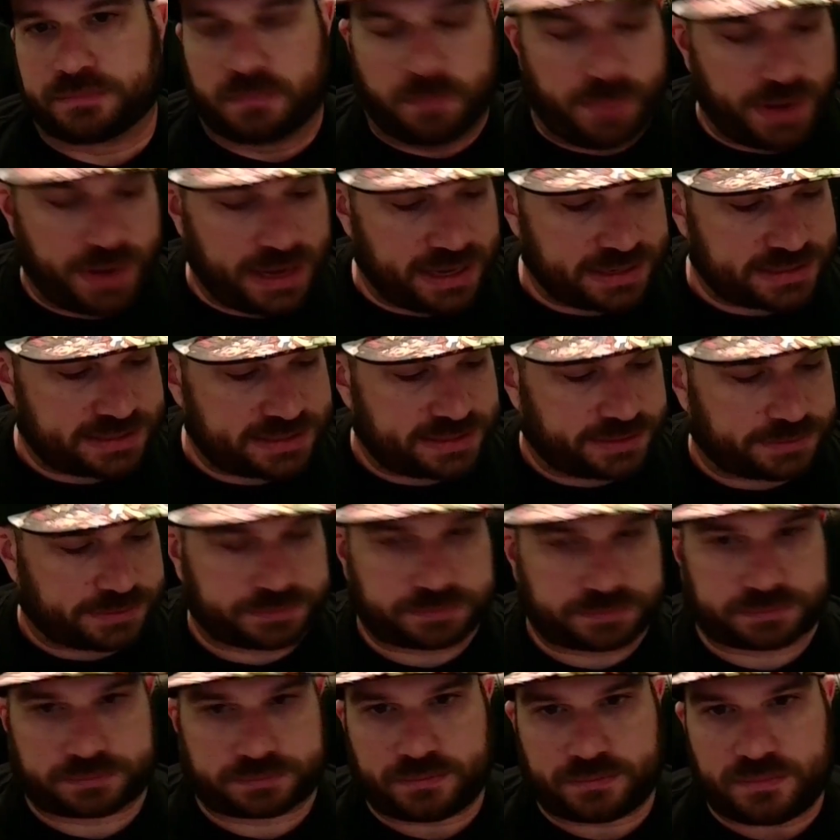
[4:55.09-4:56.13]
But
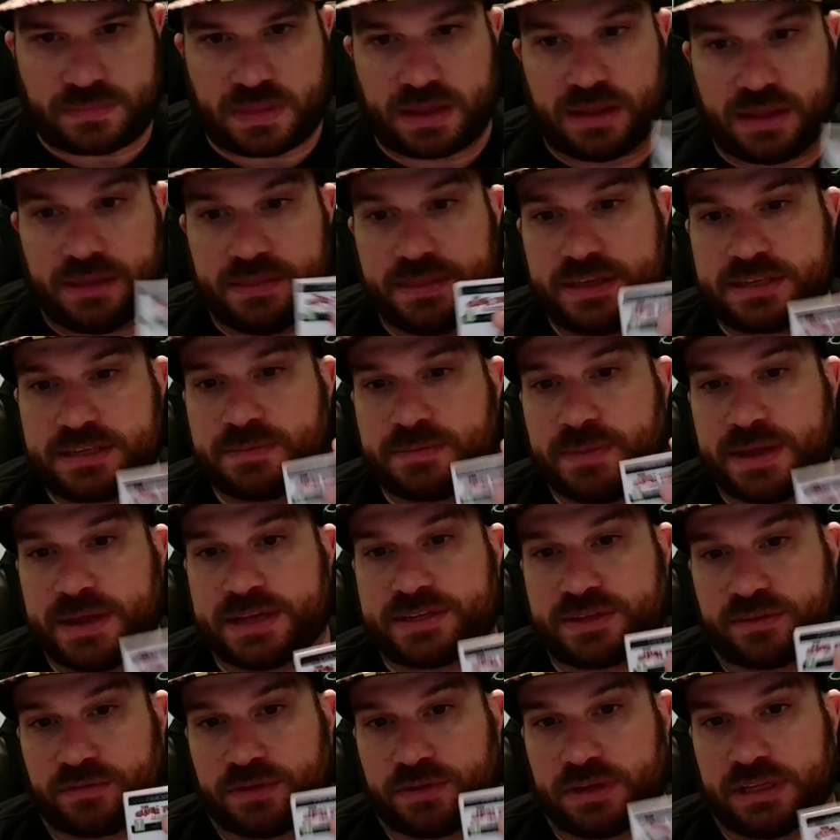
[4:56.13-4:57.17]
this makes
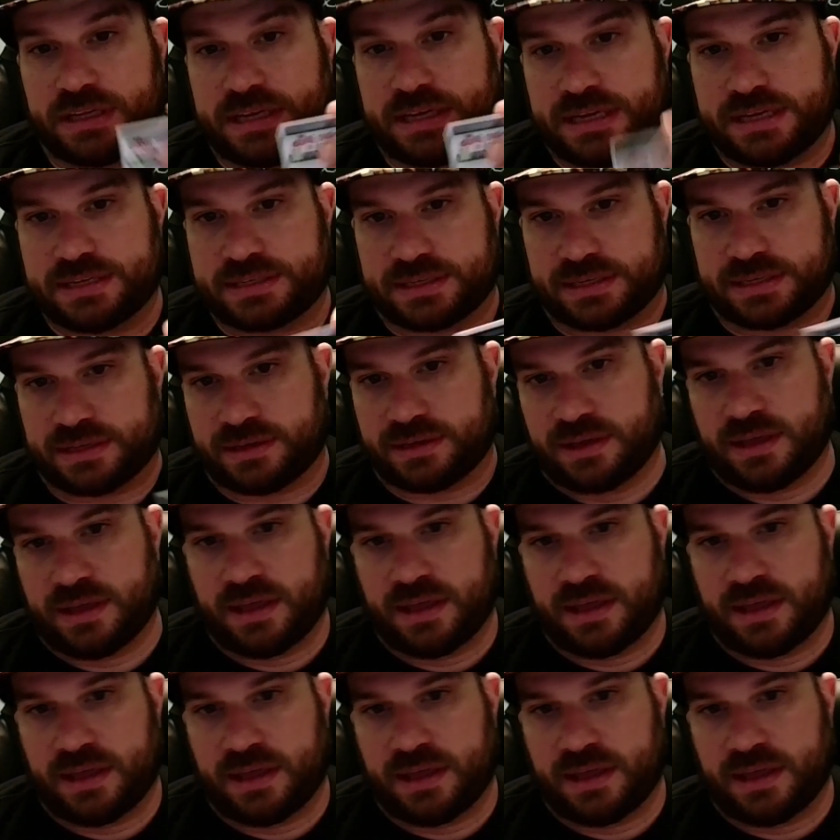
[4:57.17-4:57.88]
it really easy.